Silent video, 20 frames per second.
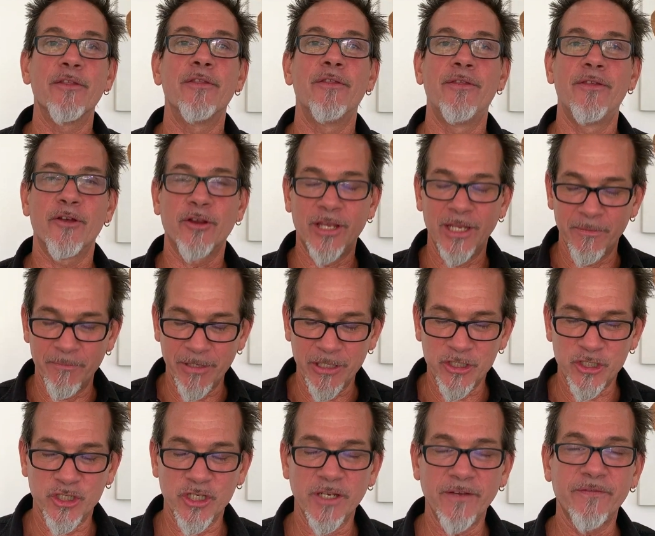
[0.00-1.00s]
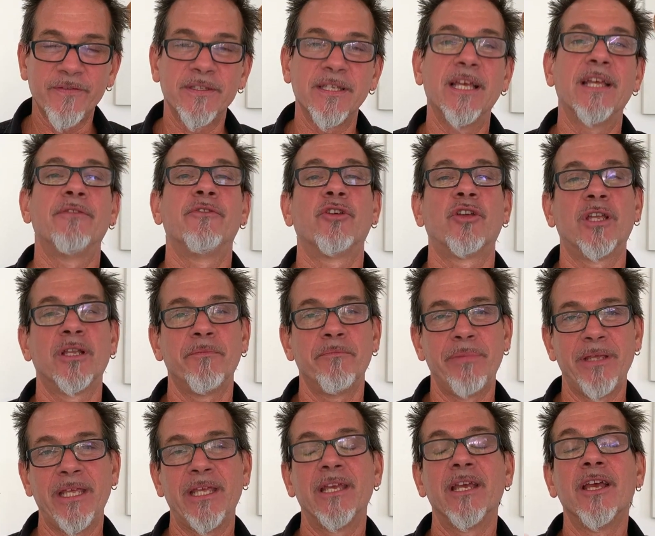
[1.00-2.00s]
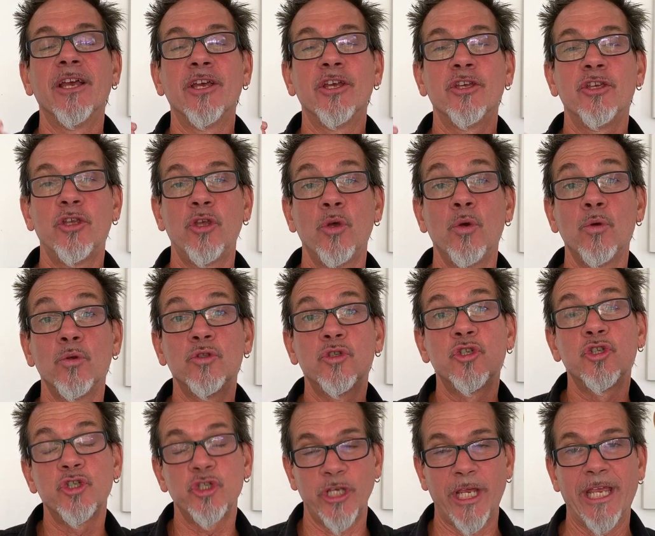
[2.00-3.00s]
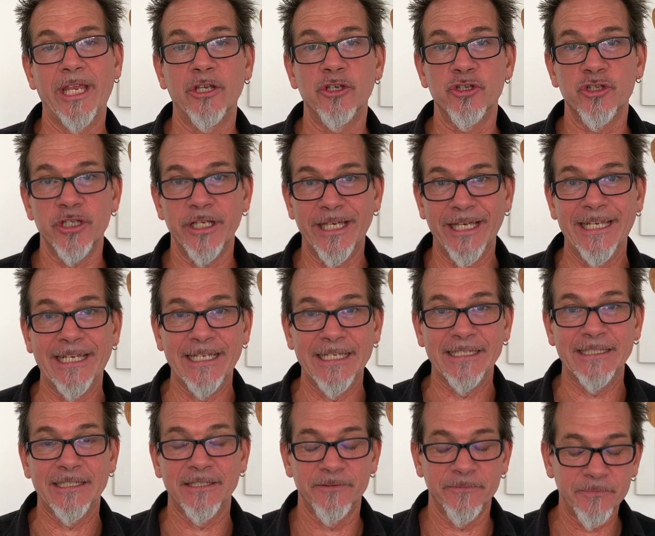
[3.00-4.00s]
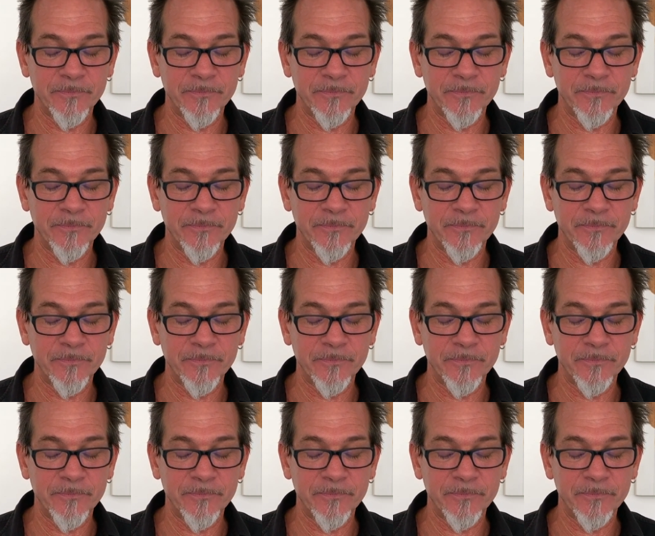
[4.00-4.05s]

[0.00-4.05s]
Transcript: There can be shift and there can be huge change in it.